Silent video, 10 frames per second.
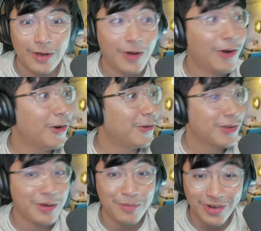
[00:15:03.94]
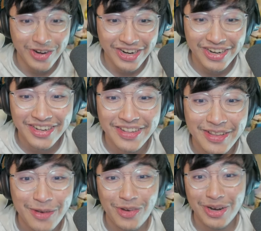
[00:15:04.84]
Oh, we got more.
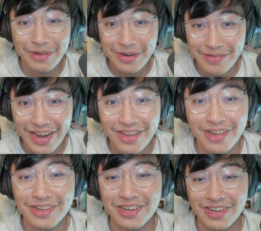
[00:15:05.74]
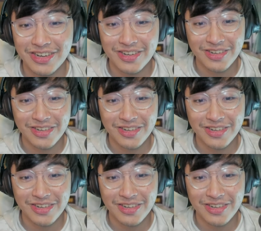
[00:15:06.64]
What about the red color?